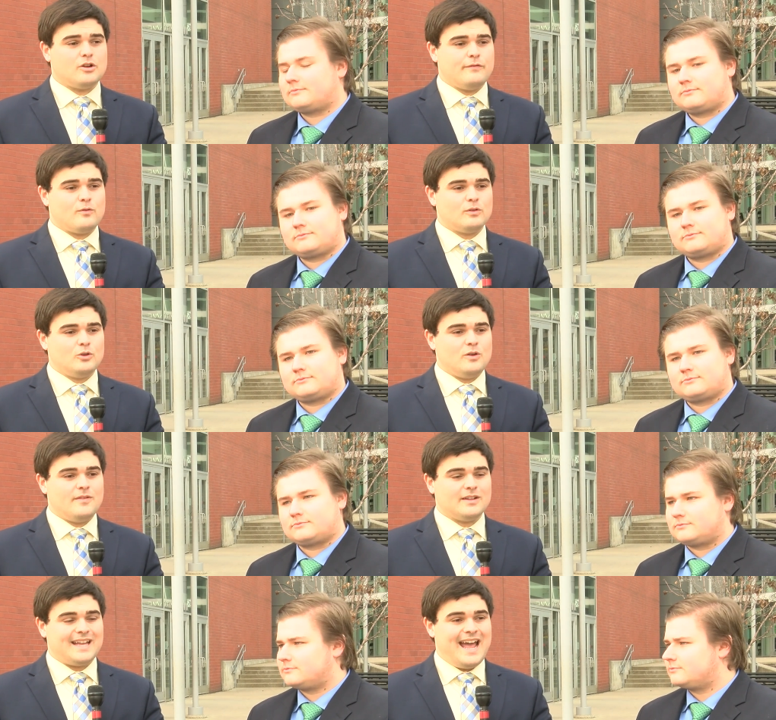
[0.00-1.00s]
Speaker 1: thirty-four
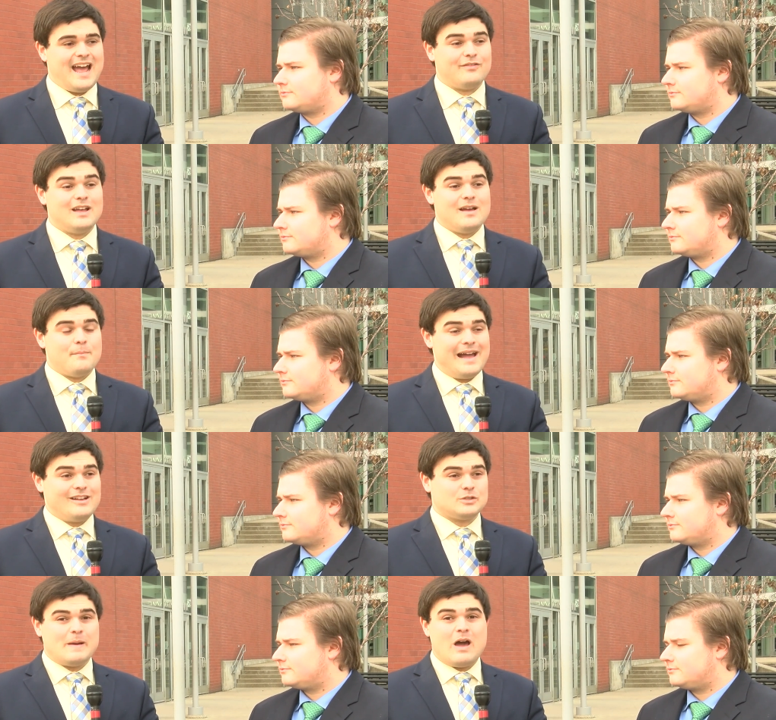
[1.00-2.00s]
Louisville at the half.
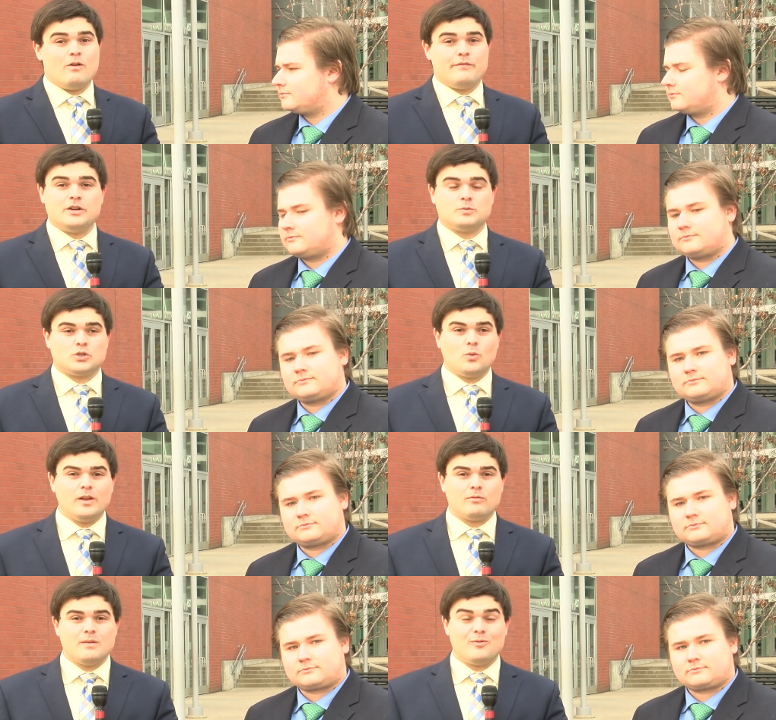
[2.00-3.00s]
Miles Powell finished with
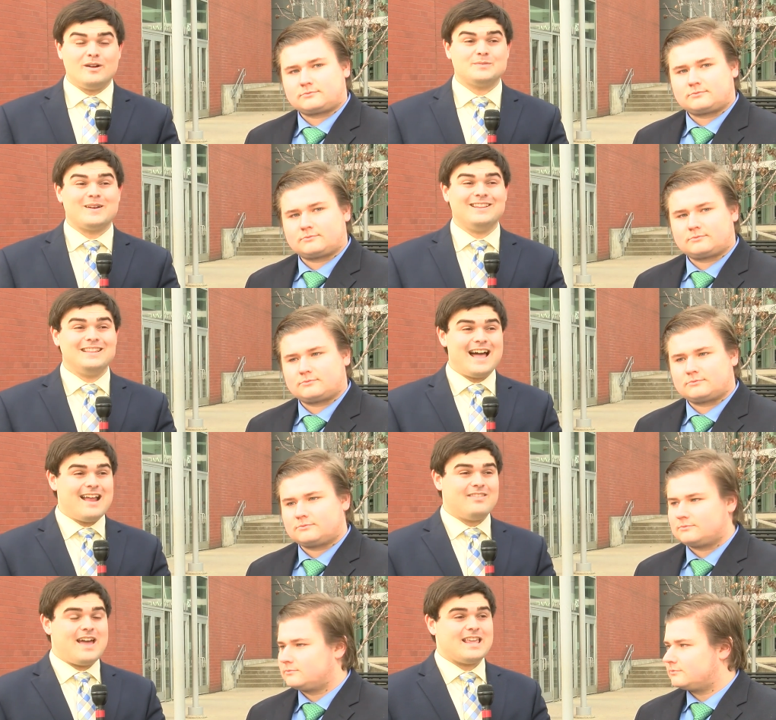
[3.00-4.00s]
twenty-three points, but a
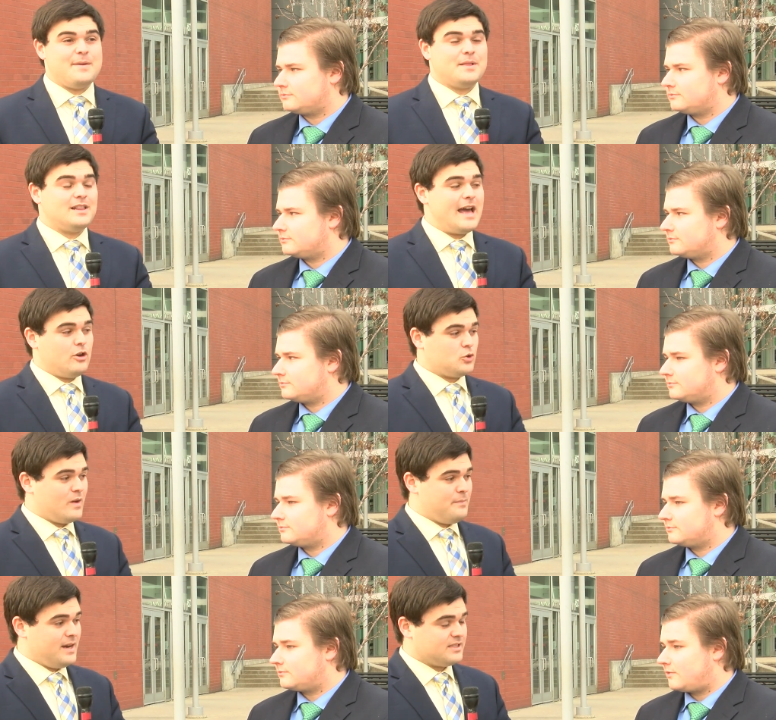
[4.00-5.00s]
lot of that came in the latter
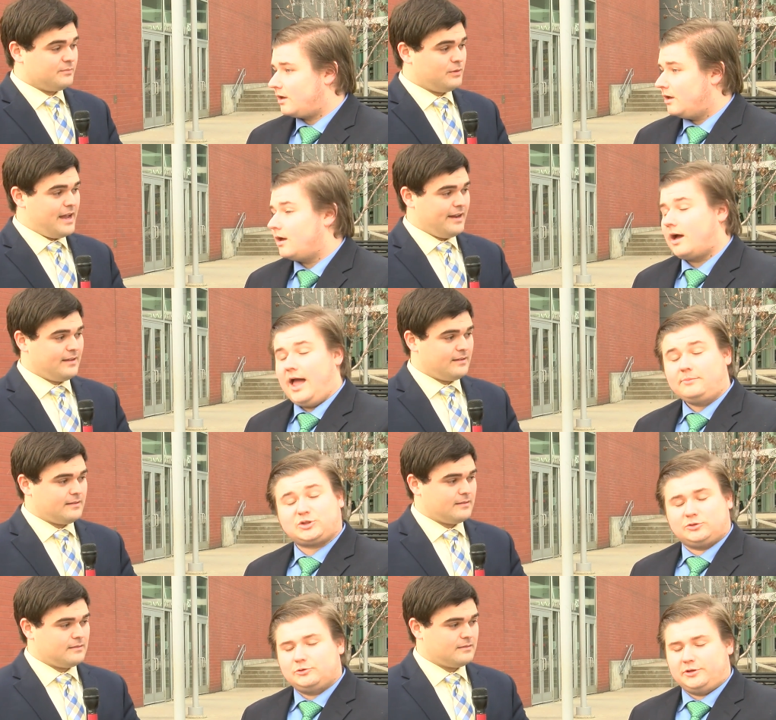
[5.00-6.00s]
twenty minutes of play.
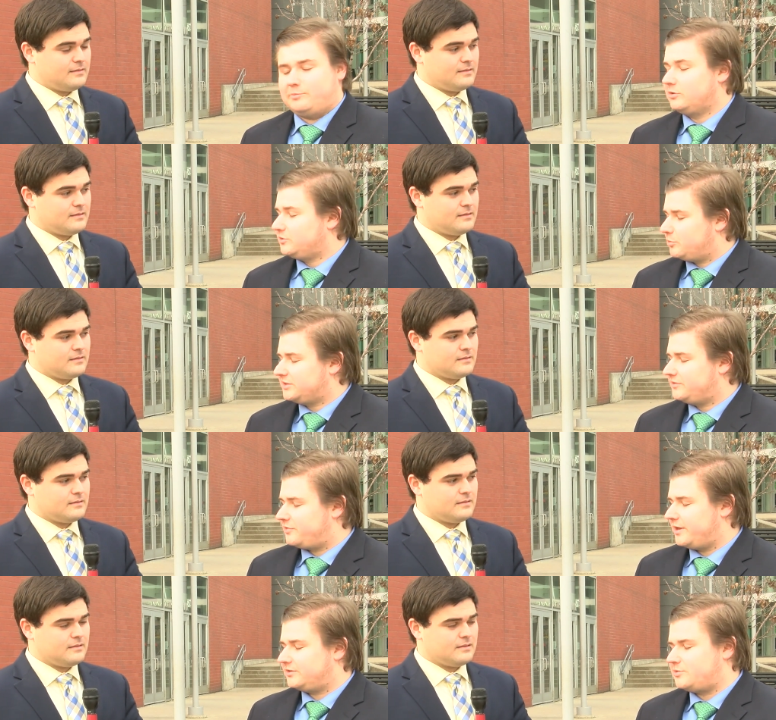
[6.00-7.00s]
Speaker 2: Absolutely. Most impressive
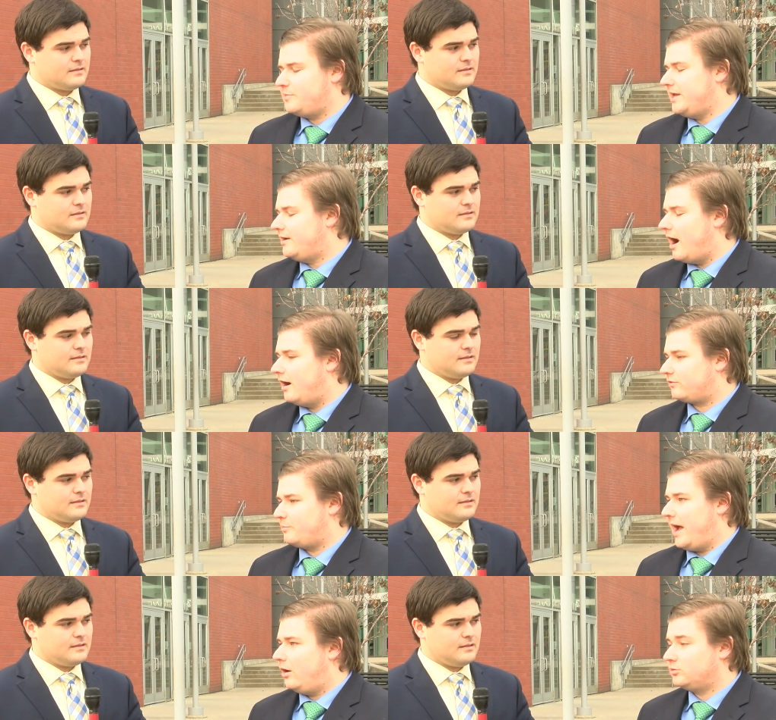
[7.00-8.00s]
thing to me uh, from
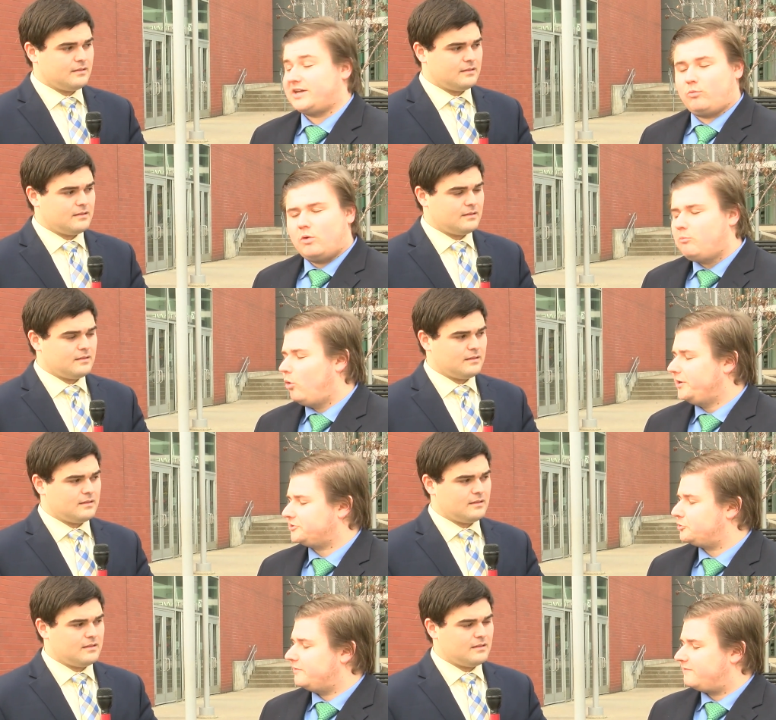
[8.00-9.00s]
Powell was at one point
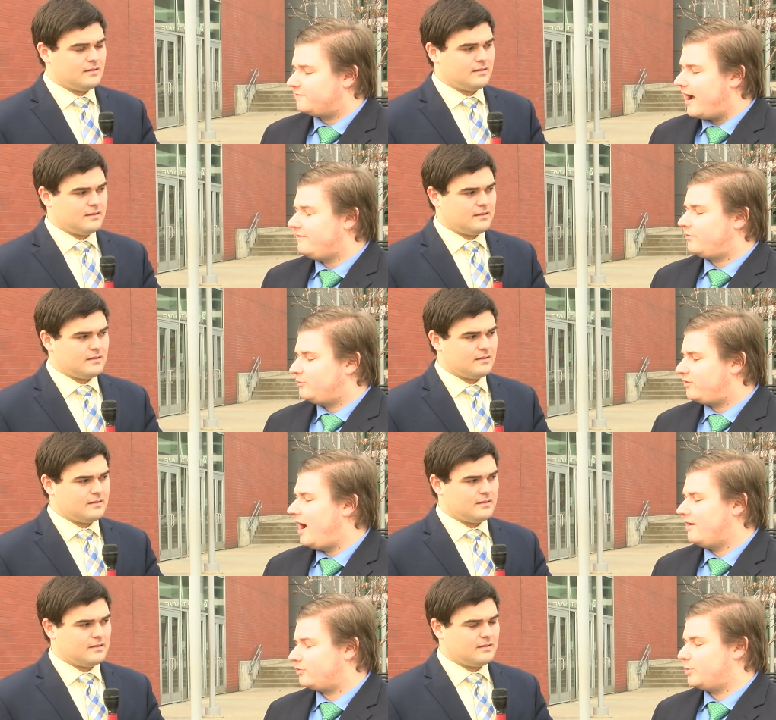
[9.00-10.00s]
shooting five from
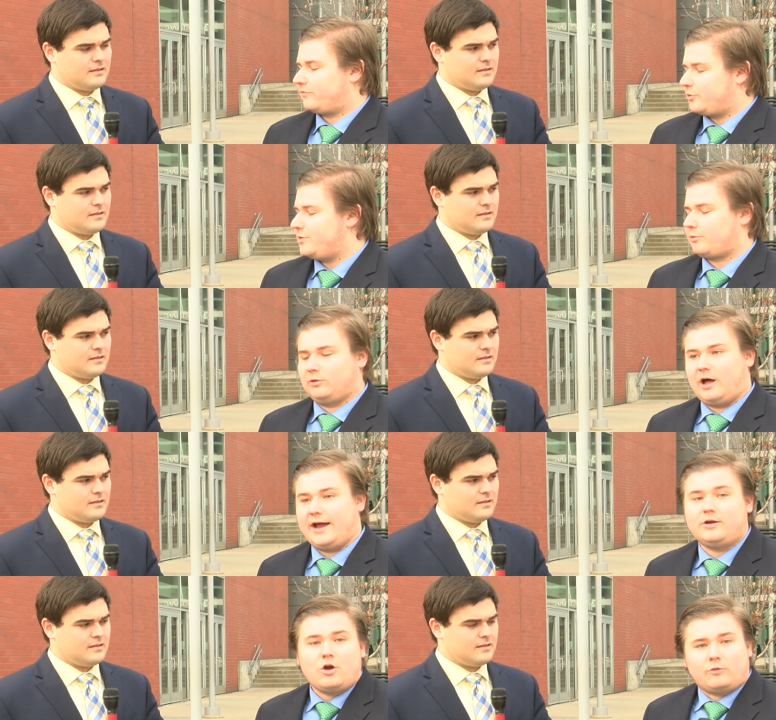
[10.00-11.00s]
five from the free throw
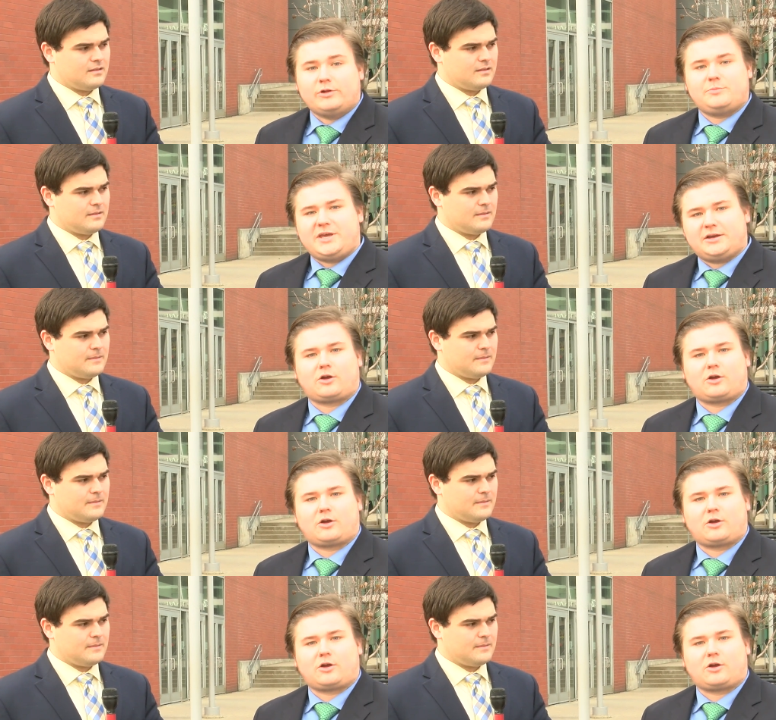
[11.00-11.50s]
line, really being